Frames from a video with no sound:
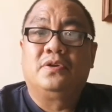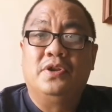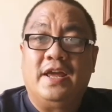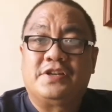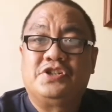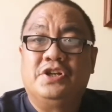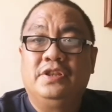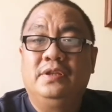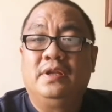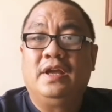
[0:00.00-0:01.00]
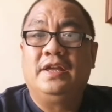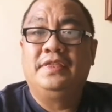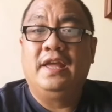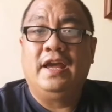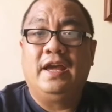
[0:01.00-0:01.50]
connection,
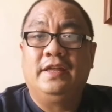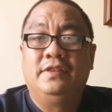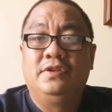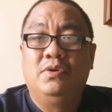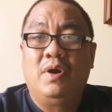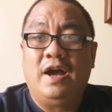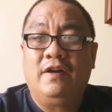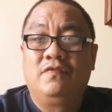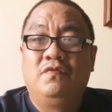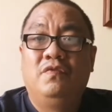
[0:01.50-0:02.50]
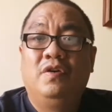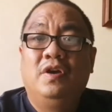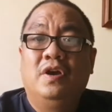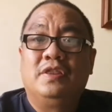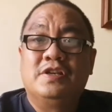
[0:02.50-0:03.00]
and then you have
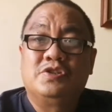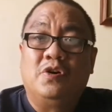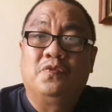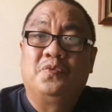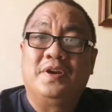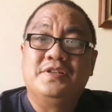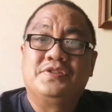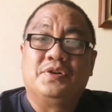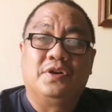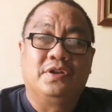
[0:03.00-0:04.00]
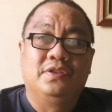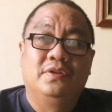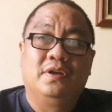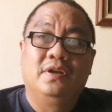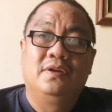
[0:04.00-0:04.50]
the software
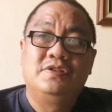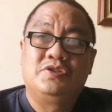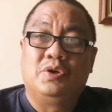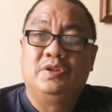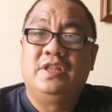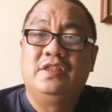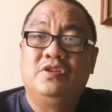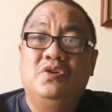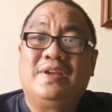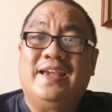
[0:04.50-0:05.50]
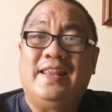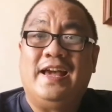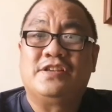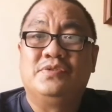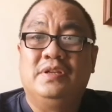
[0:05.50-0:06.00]
installed, then you can
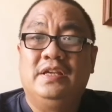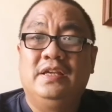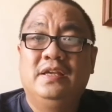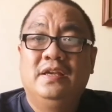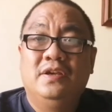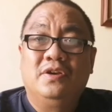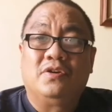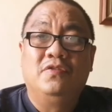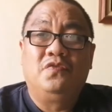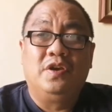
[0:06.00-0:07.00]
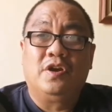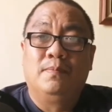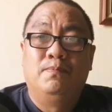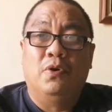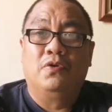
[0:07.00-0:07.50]
actually configure
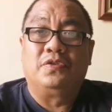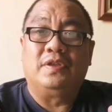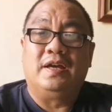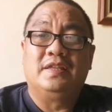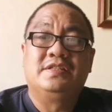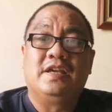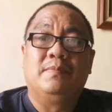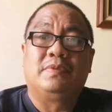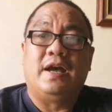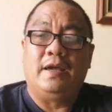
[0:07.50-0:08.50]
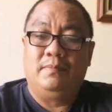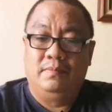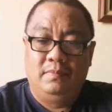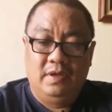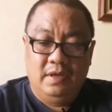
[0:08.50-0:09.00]
both at the same
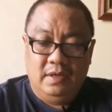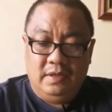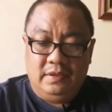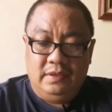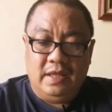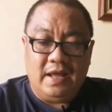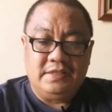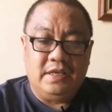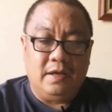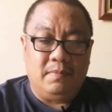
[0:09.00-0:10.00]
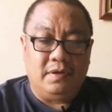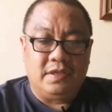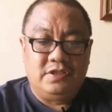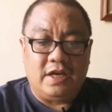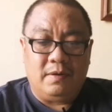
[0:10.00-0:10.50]
time. The nice thing about
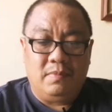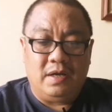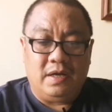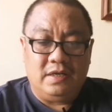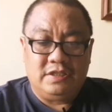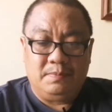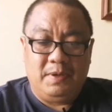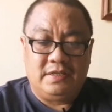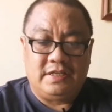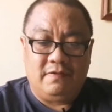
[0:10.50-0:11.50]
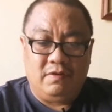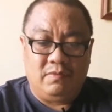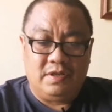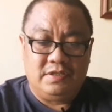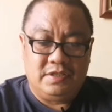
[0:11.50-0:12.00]
the Jabra Speak
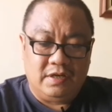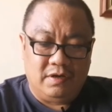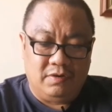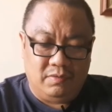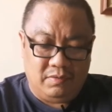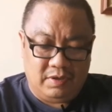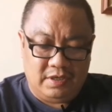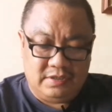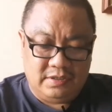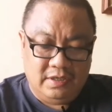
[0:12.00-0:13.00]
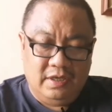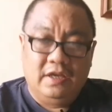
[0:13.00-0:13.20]
710 is